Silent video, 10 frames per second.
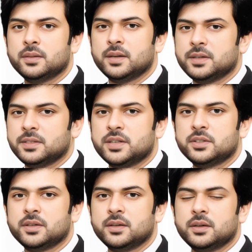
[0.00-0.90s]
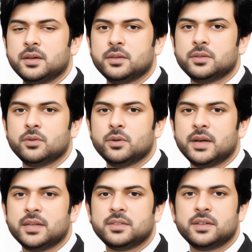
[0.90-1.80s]
In addition, the court
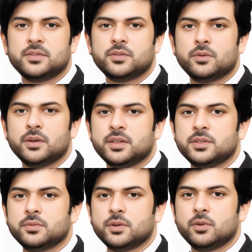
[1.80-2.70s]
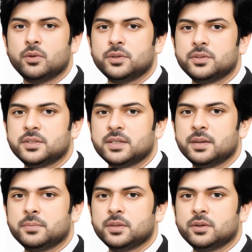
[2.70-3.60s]
has the authority to record your
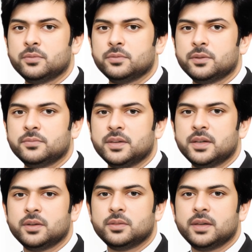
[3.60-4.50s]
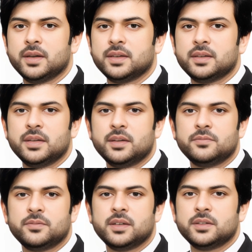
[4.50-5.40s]
statement over a video link
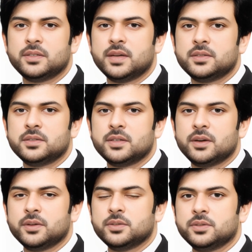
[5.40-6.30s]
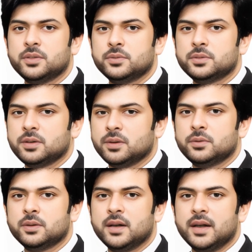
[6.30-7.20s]
if it is necessary to do
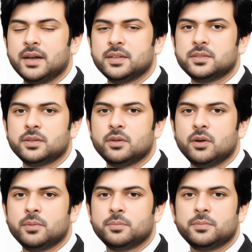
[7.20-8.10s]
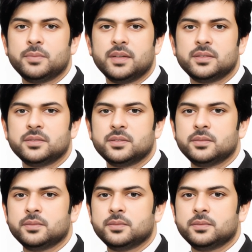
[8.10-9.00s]
so, as the law permits.
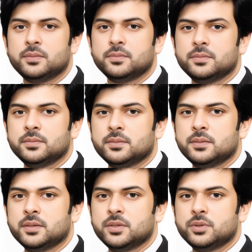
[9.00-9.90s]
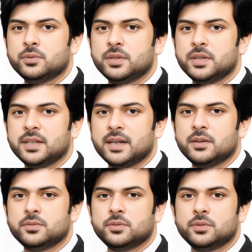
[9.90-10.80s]
Union
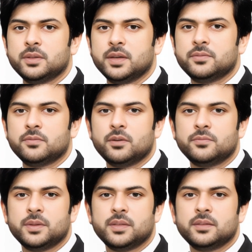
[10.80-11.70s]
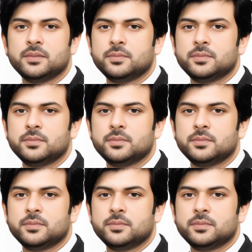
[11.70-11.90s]
counsel involvement.